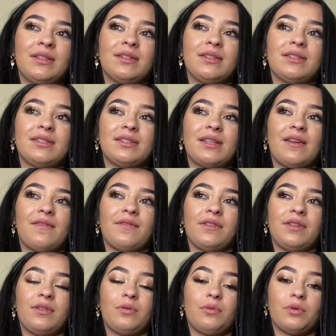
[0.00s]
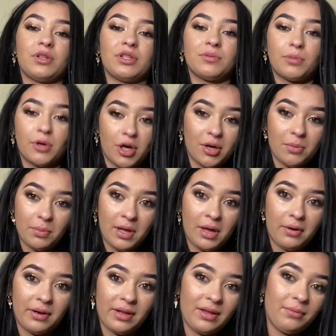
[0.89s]
it's definitely the worst part
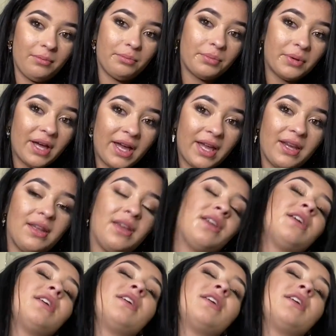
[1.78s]
about it. But